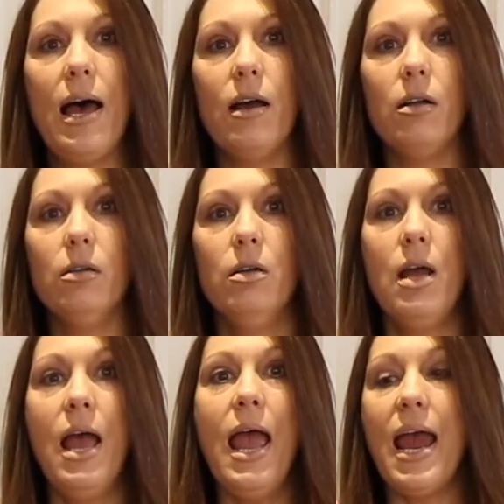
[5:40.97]
L.
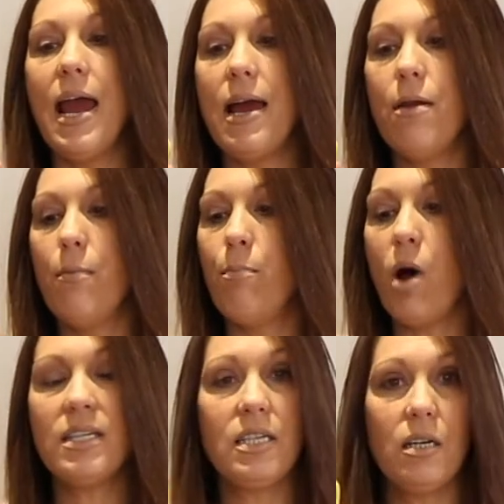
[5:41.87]
And
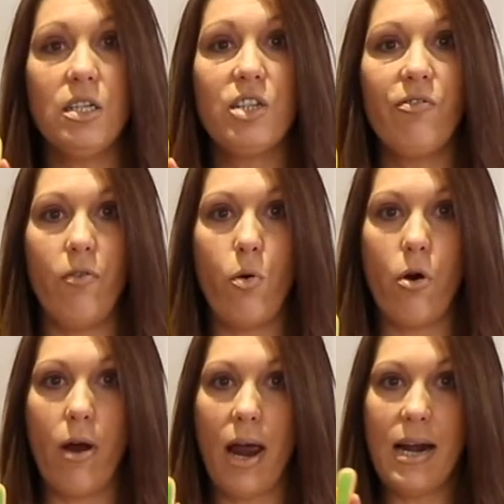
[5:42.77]
Boston is
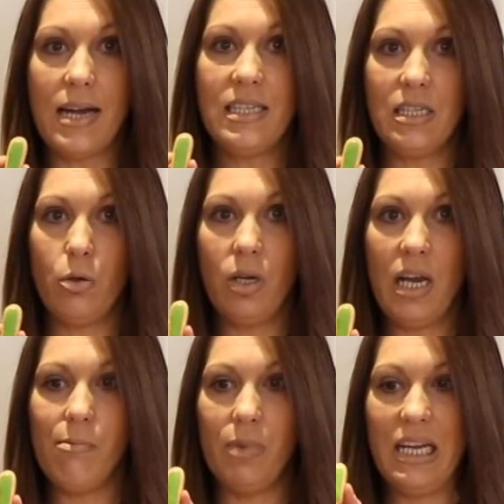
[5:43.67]
4, and I still
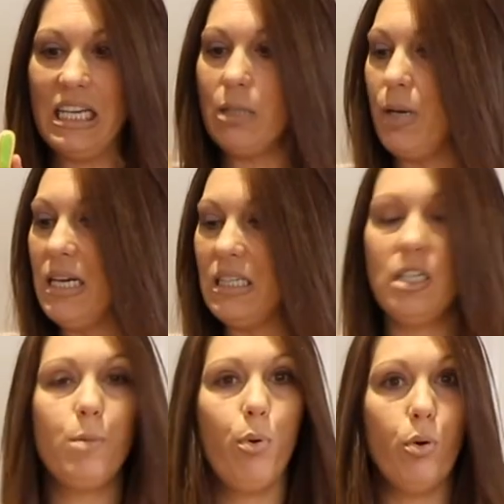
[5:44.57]
keep these
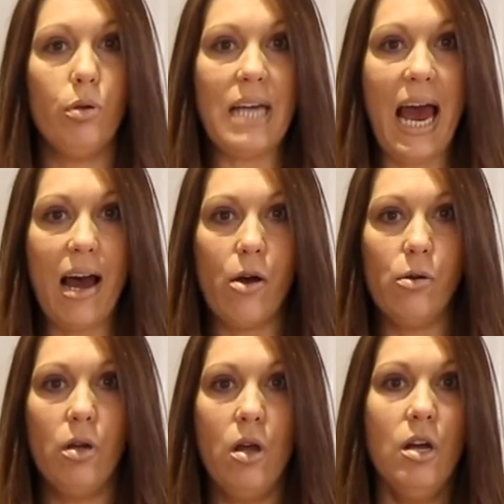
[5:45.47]
pieces pulled
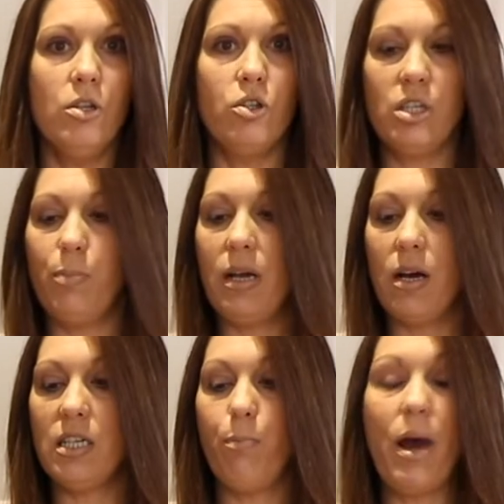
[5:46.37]
out just
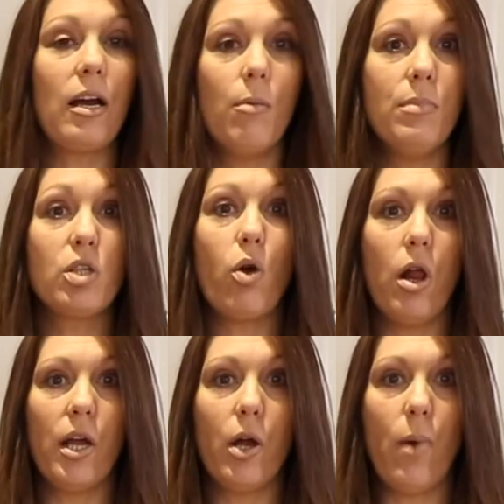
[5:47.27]
because Beckham is
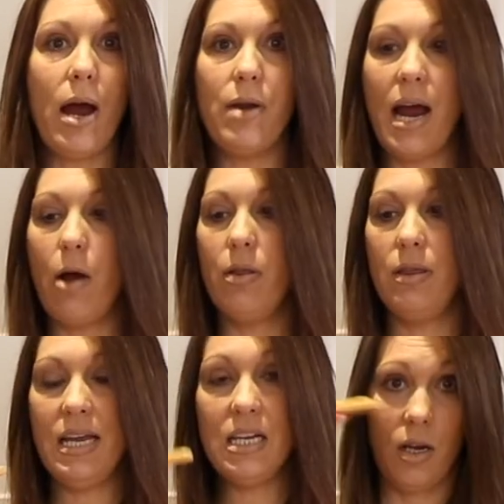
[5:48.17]
crawling around now, and
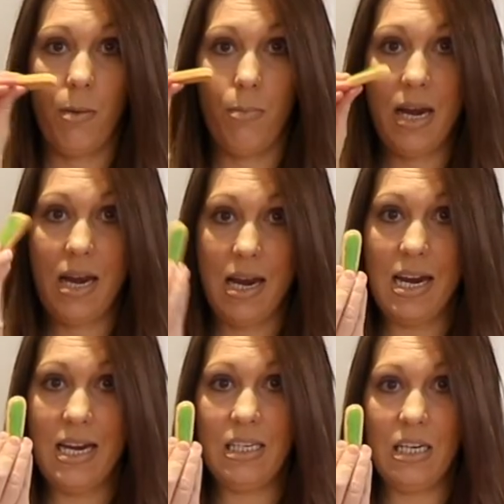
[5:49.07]
these can be
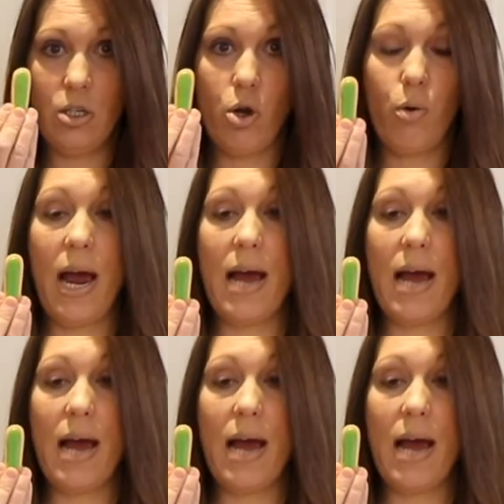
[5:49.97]
easy choke